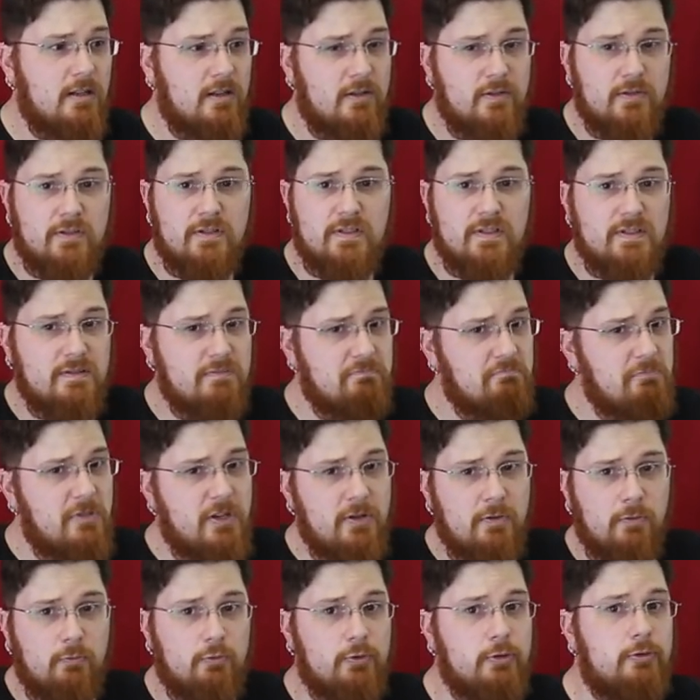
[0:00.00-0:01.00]
because
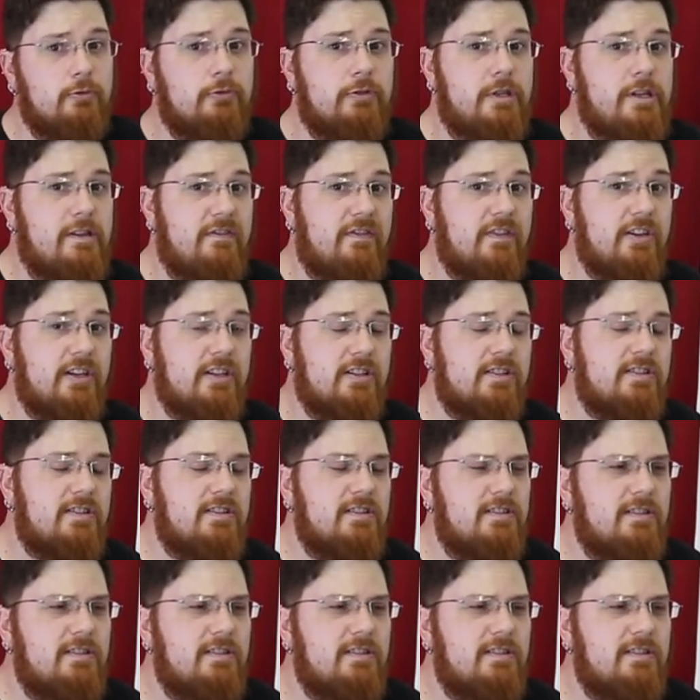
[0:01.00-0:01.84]
it'll ruin the effect.